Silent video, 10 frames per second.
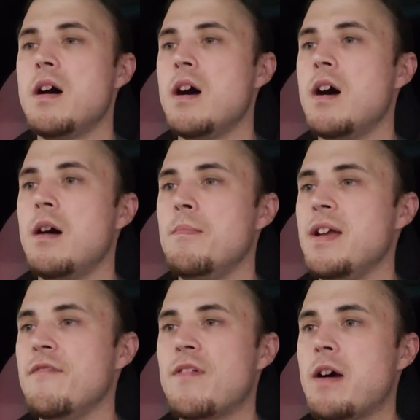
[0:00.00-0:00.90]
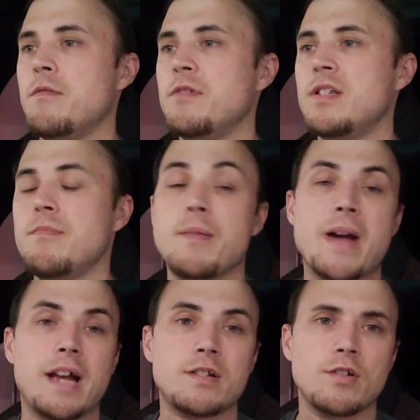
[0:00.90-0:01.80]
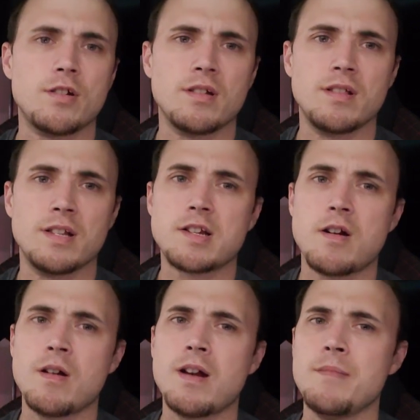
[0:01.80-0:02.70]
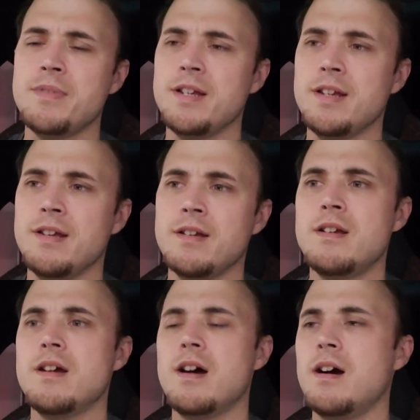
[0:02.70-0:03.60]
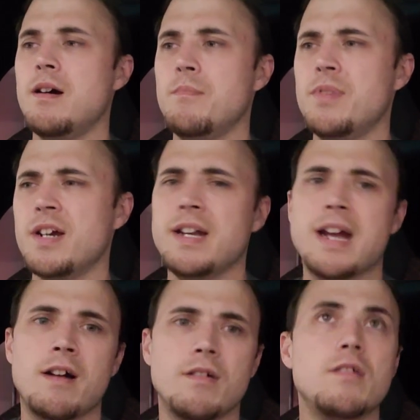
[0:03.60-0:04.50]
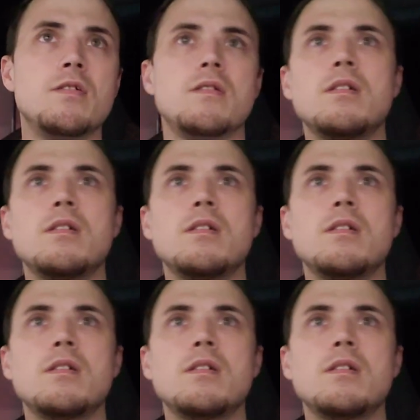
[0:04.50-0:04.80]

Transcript: if I was to be a passenger in this car, I'd be bugging out, connected,